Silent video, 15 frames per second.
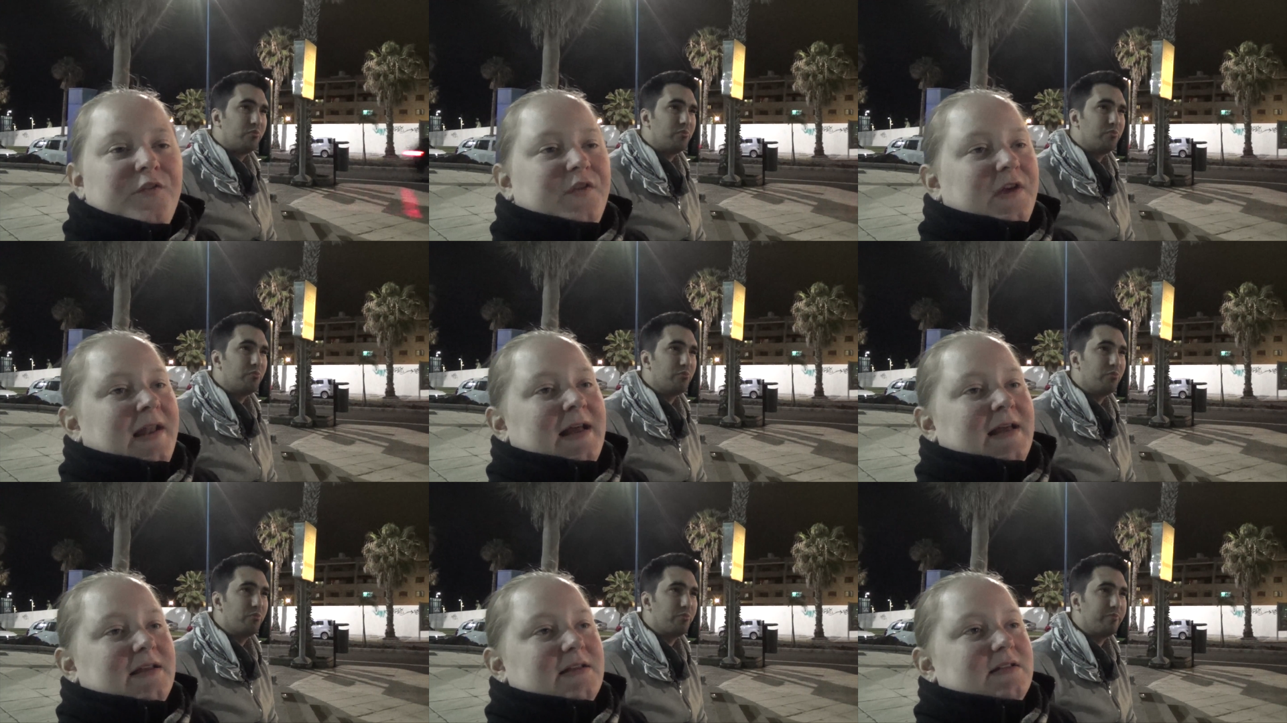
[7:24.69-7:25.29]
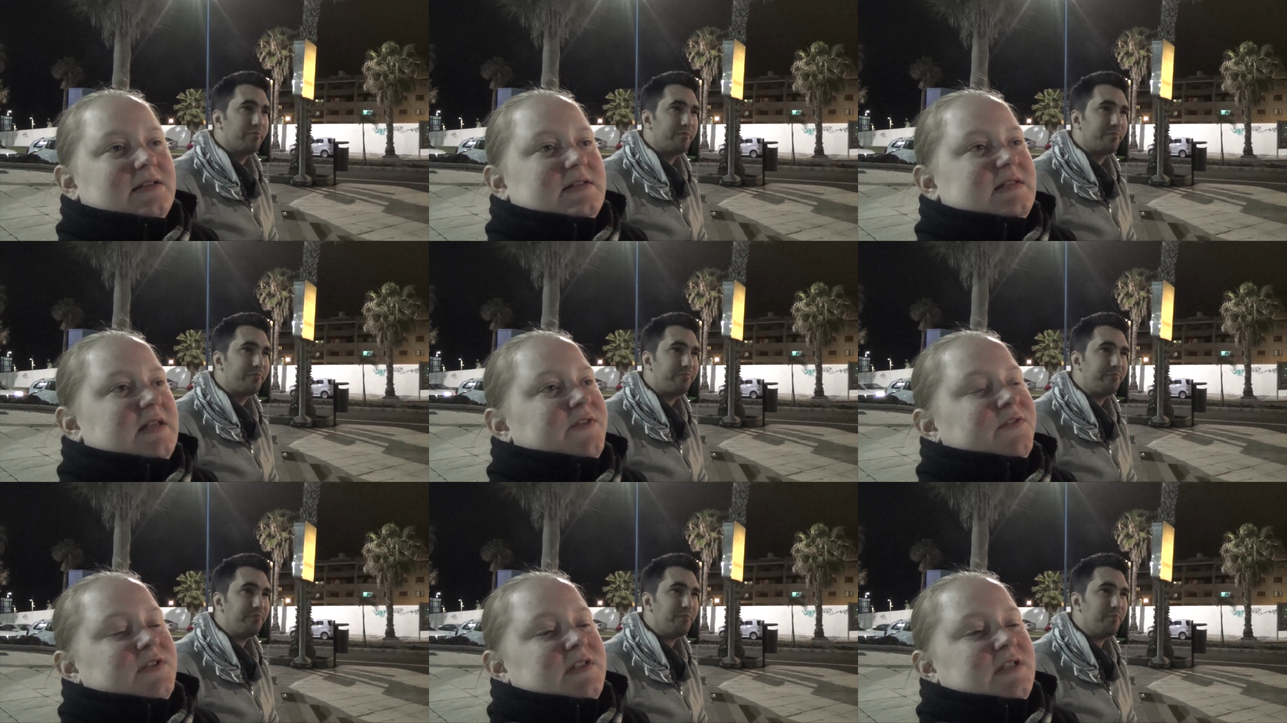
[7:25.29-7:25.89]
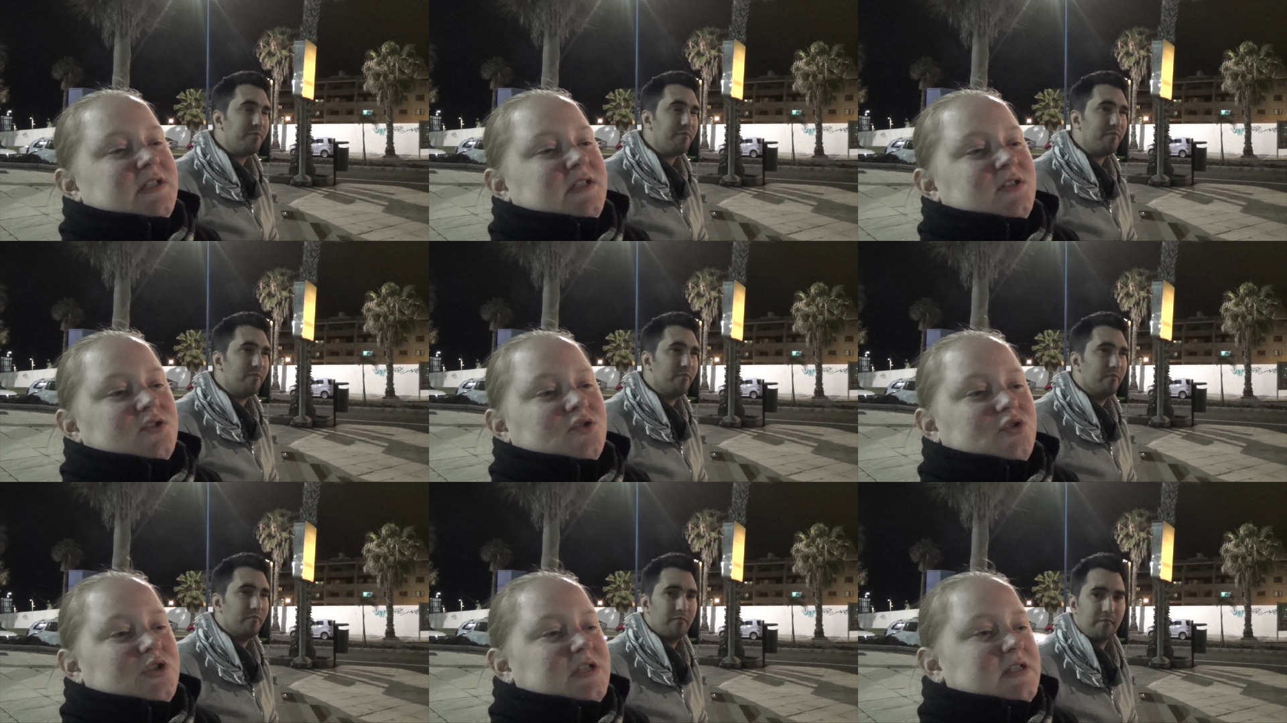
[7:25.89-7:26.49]
Speaker 1: feel like 17
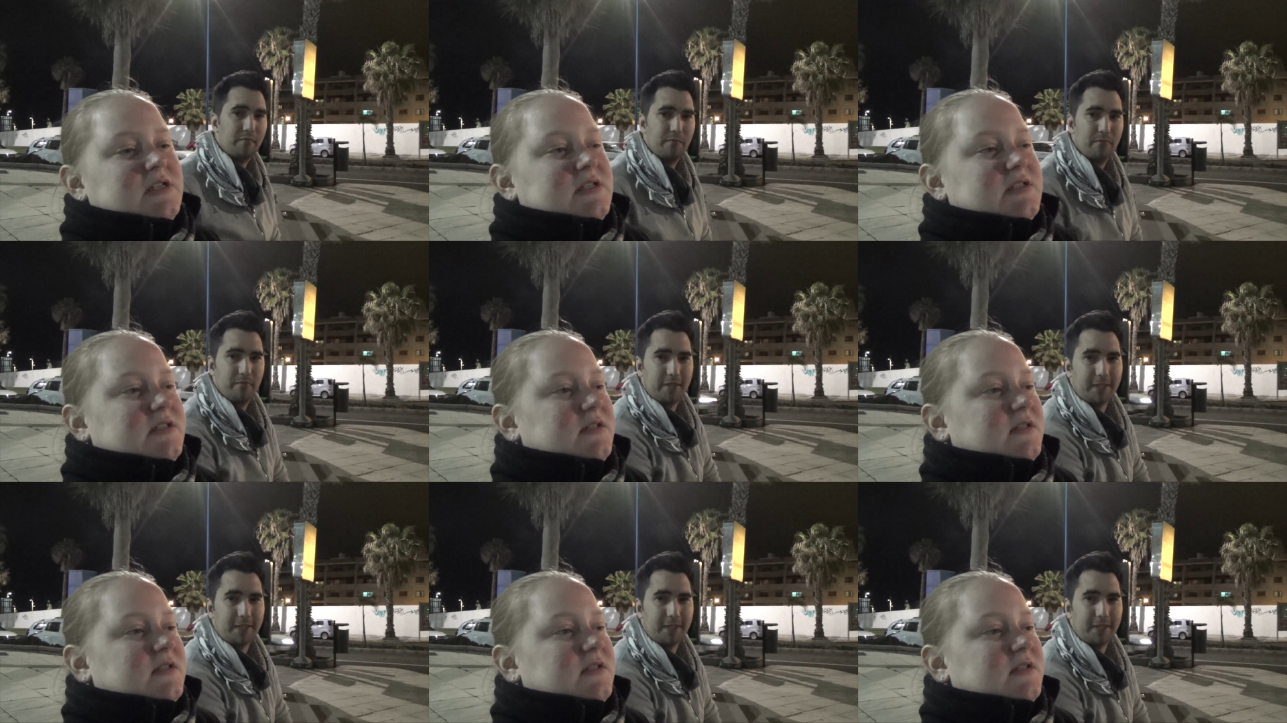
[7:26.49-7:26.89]
degrees.